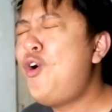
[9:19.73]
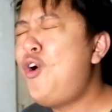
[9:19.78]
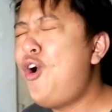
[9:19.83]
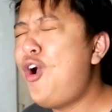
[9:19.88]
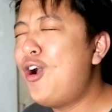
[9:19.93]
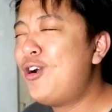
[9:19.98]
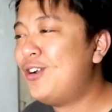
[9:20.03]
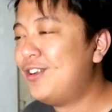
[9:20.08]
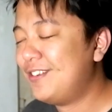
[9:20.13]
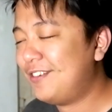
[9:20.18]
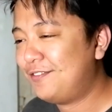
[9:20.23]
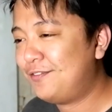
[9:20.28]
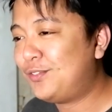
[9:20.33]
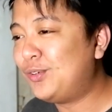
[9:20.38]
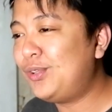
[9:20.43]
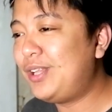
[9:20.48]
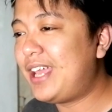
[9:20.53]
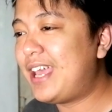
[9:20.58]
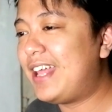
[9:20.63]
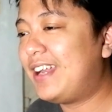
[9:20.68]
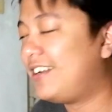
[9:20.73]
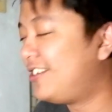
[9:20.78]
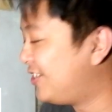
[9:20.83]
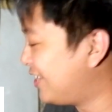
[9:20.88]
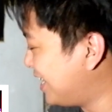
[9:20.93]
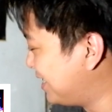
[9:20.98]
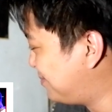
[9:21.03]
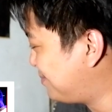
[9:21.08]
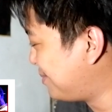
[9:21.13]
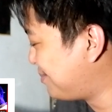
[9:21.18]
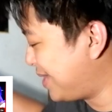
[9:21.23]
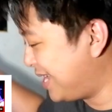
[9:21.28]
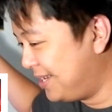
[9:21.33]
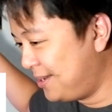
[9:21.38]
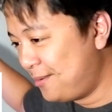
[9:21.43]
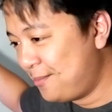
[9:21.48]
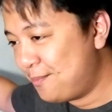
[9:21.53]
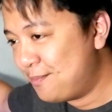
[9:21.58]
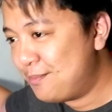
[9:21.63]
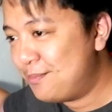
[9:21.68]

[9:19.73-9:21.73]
whew, fully energized, man.